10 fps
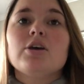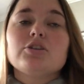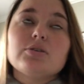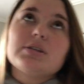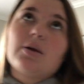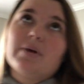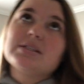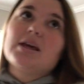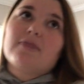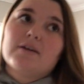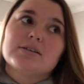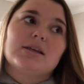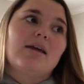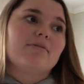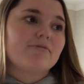Tuesday, Wednesday,
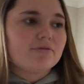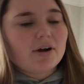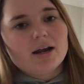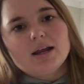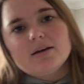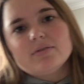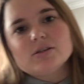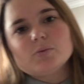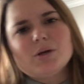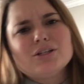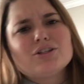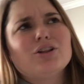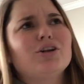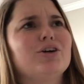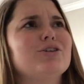Thursday, and Friday of this week to
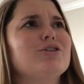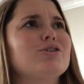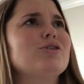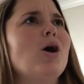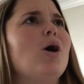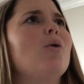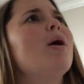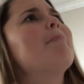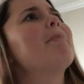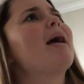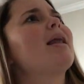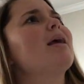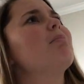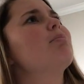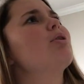learn so
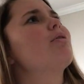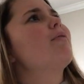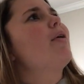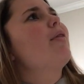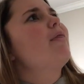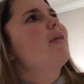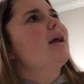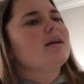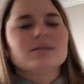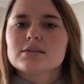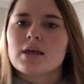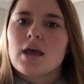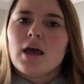many beautiful things.